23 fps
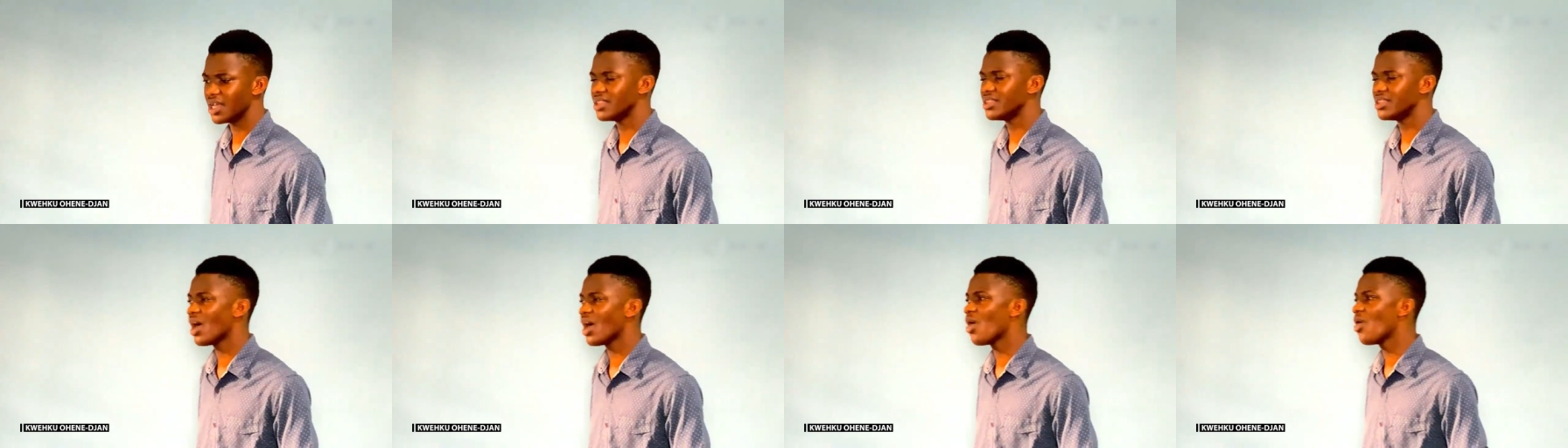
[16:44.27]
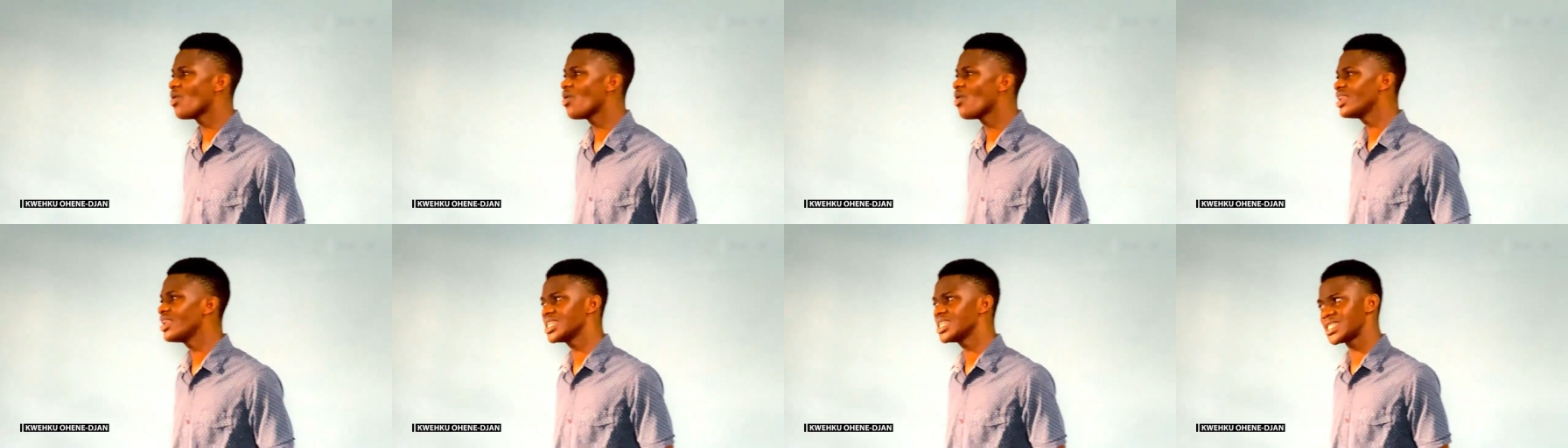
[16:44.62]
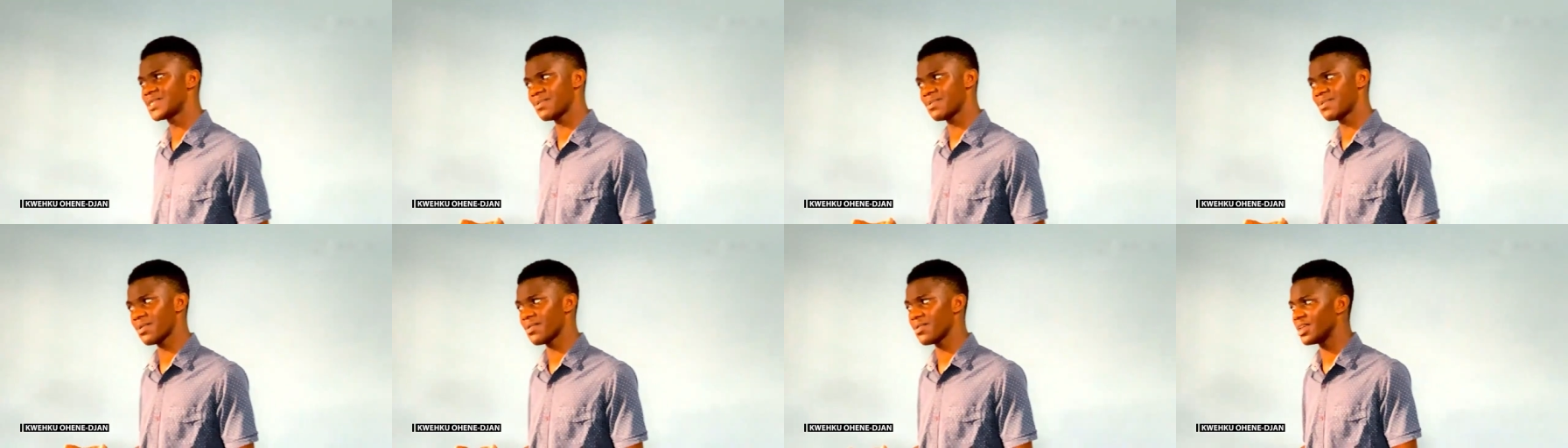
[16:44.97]
The Holy
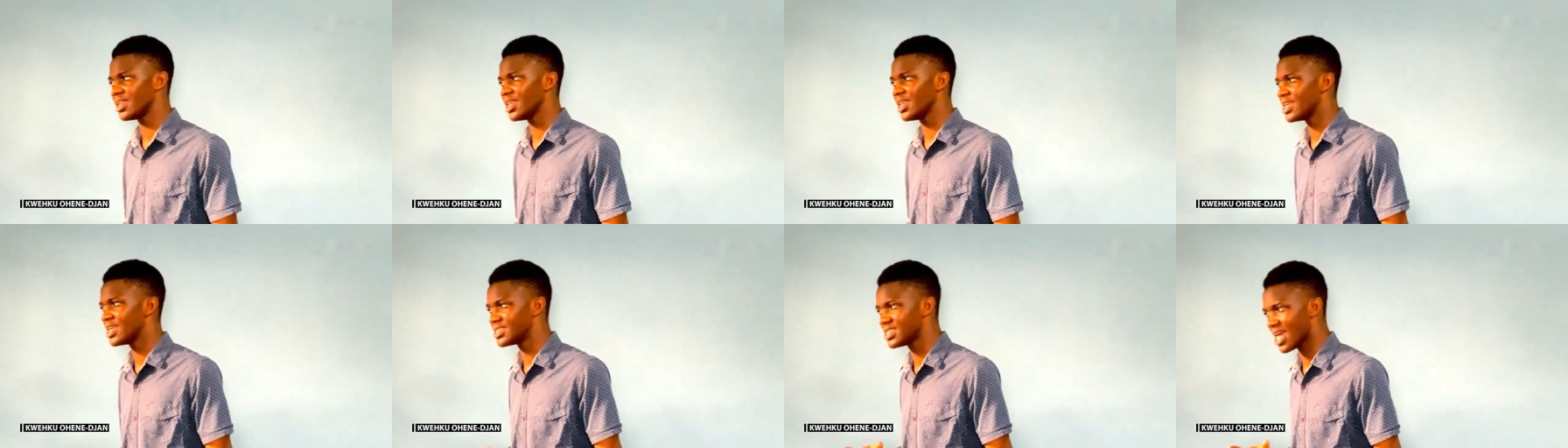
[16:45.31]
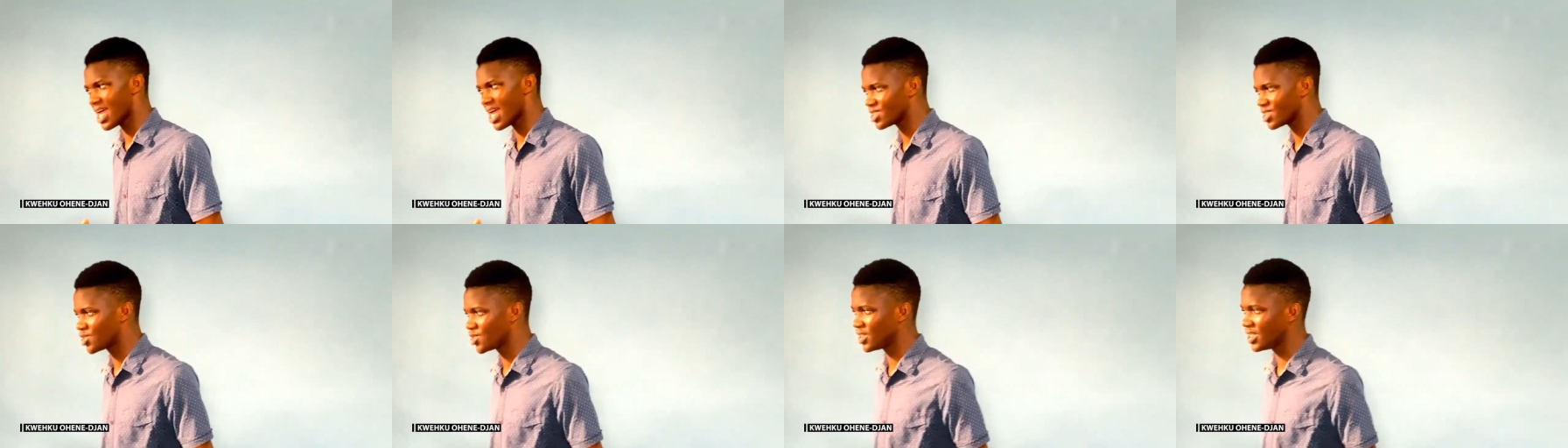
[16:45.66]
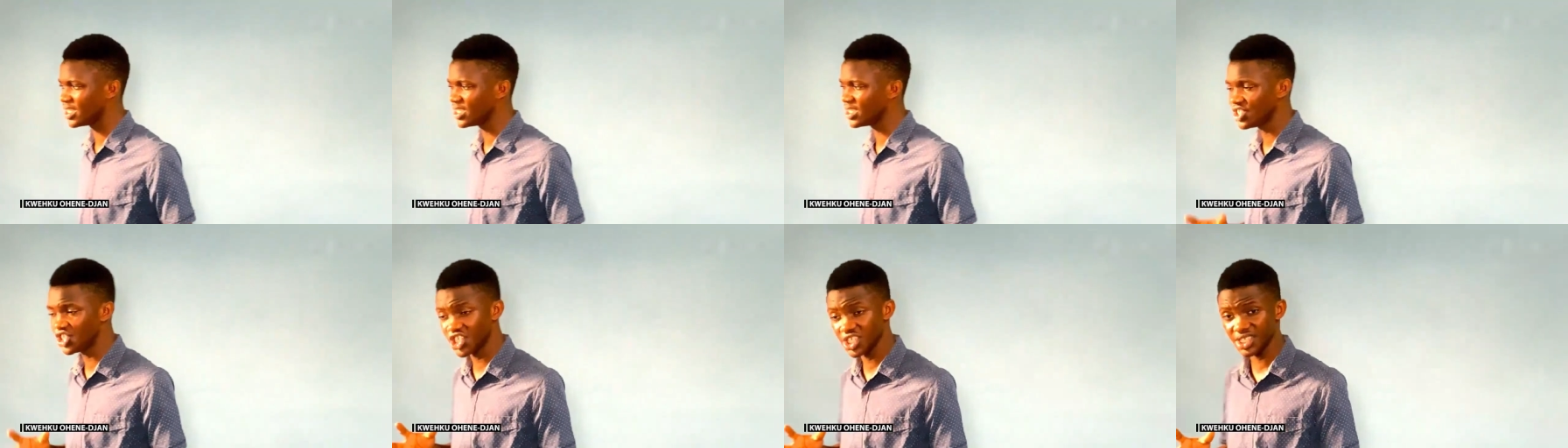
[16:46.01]
Spirit is
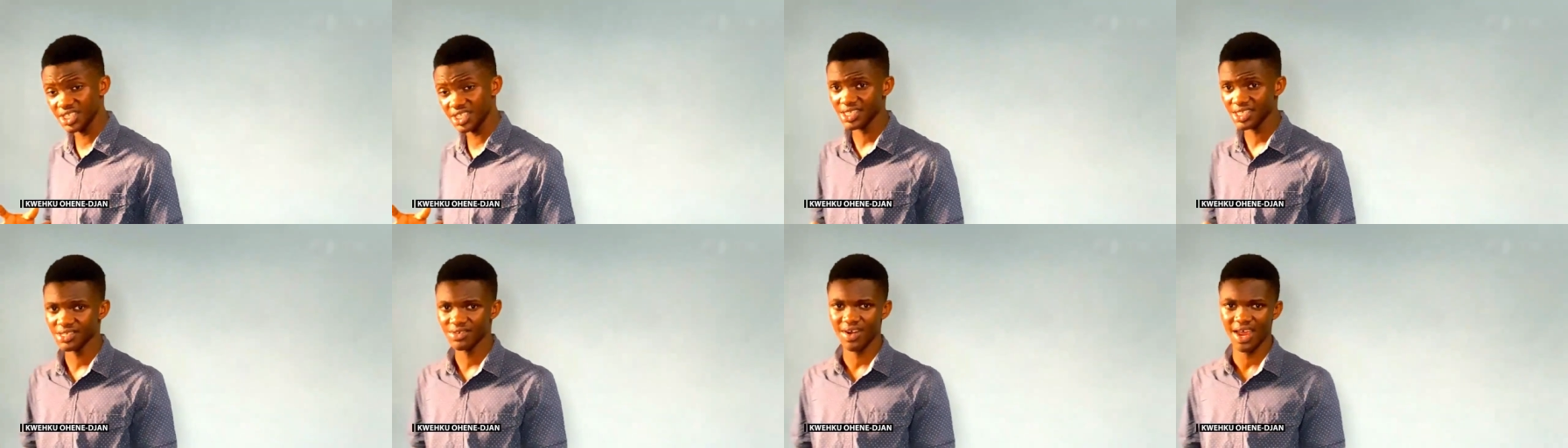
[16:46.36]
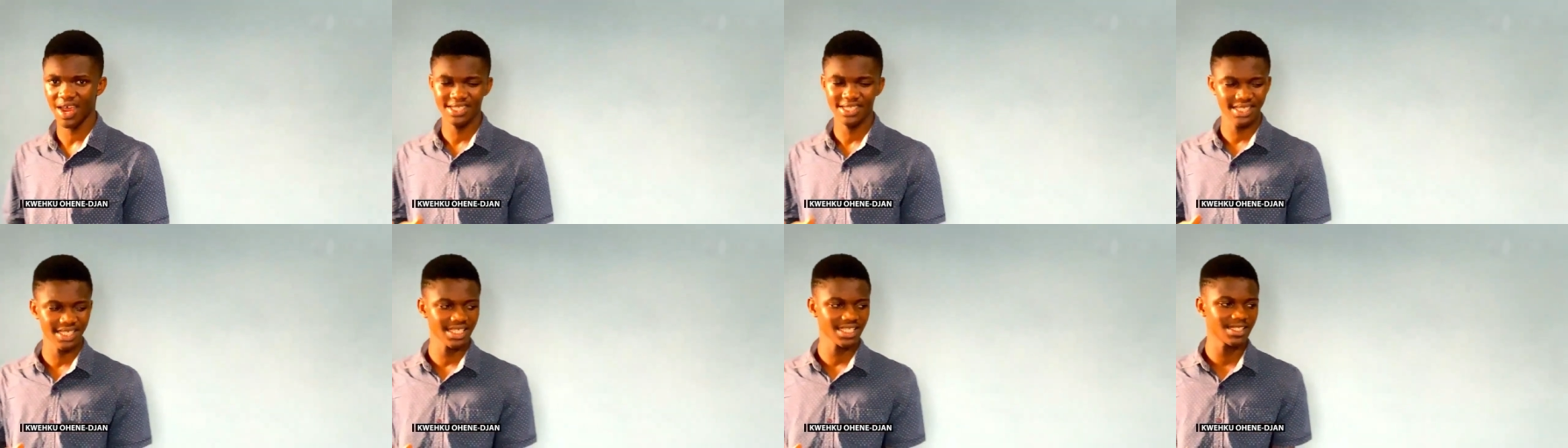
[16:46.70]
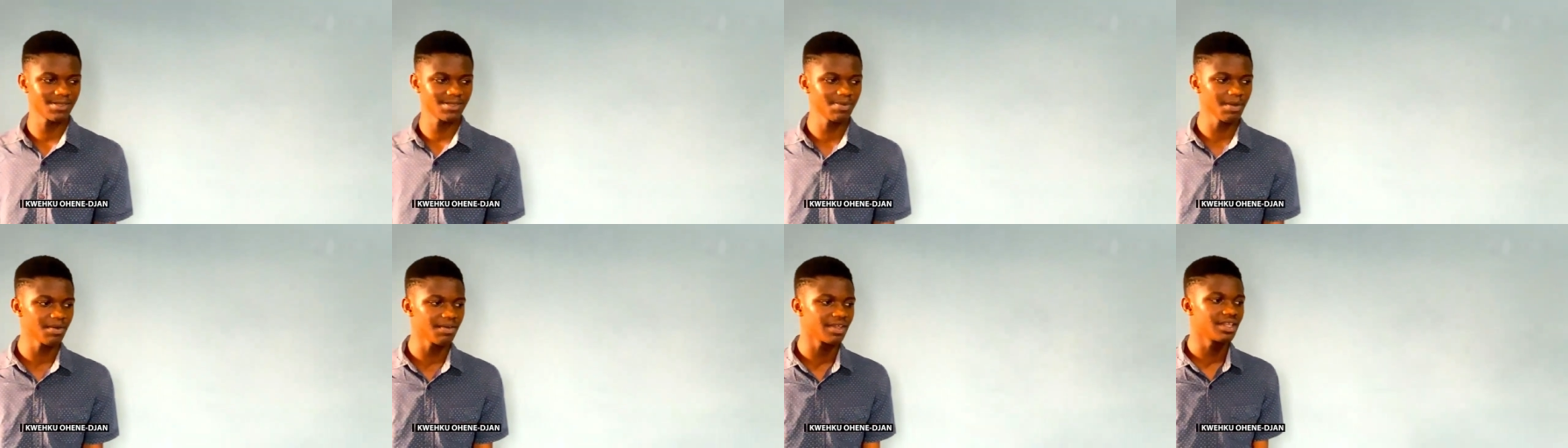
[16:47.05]
actually Jesus Christ in
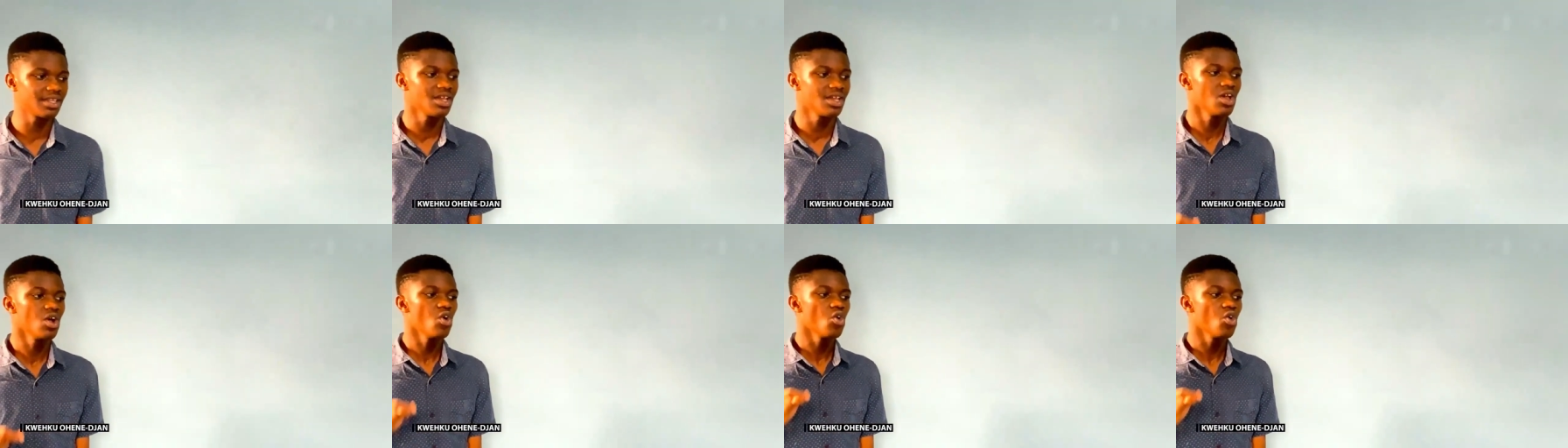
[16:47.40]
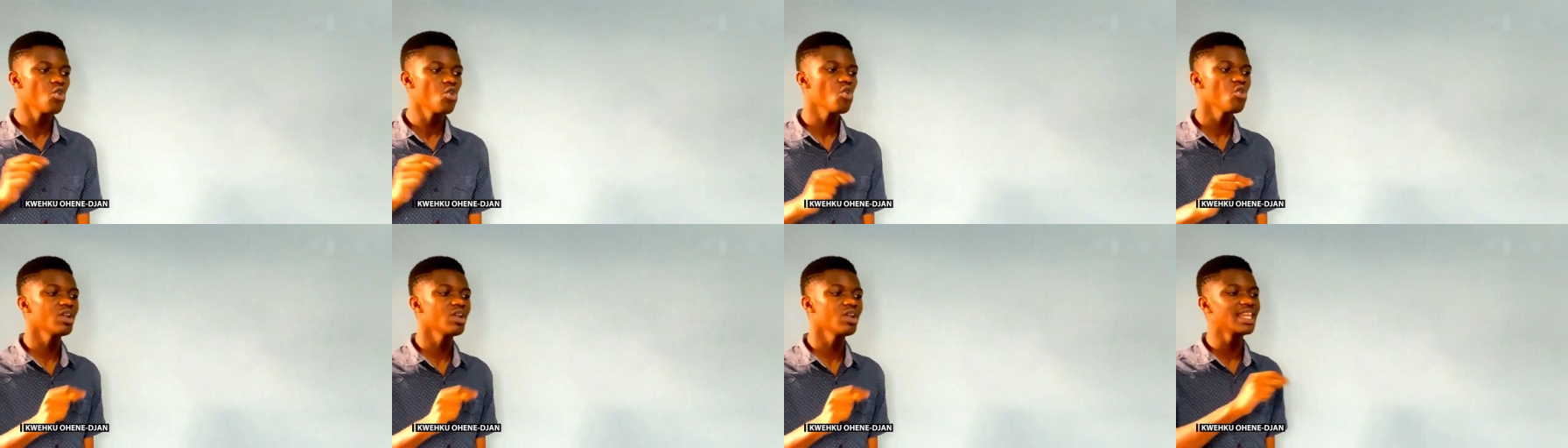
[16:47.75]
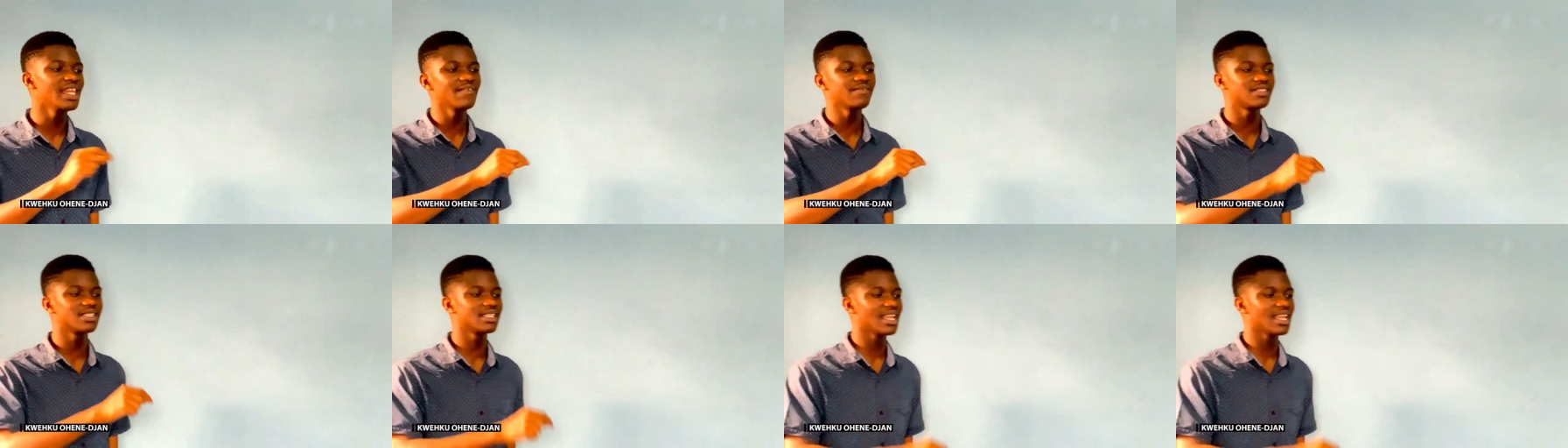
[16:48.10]
spirit who
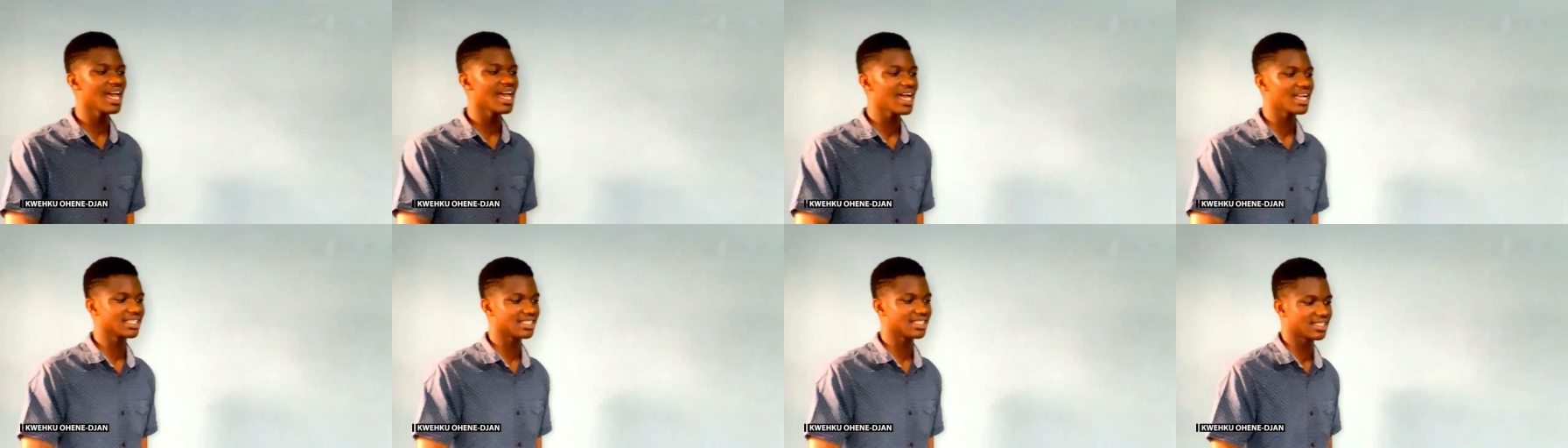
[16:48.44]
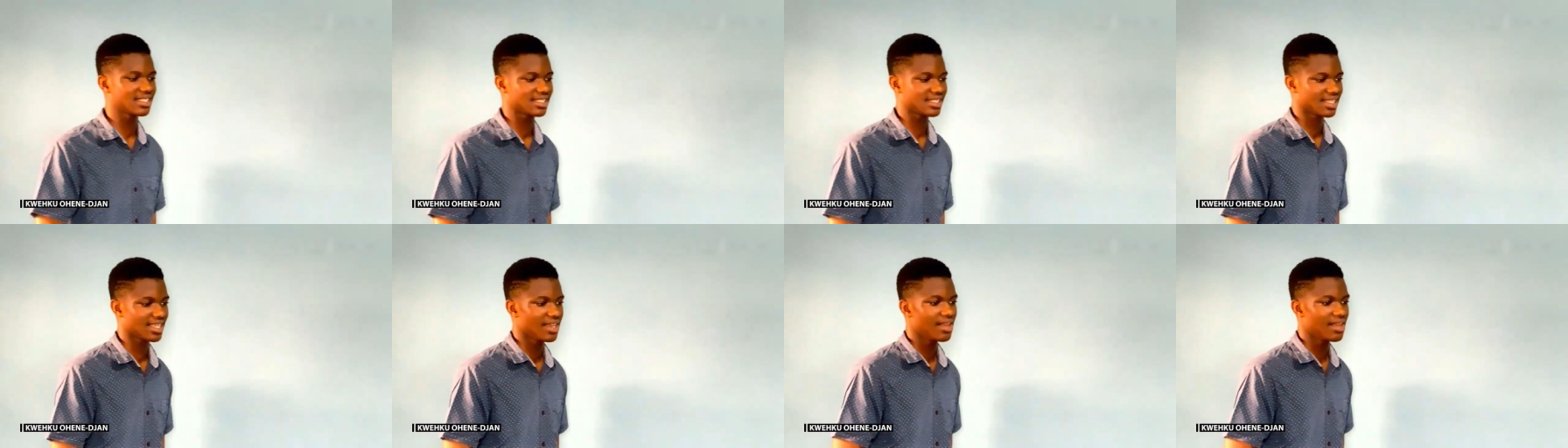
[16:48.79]
lives in us.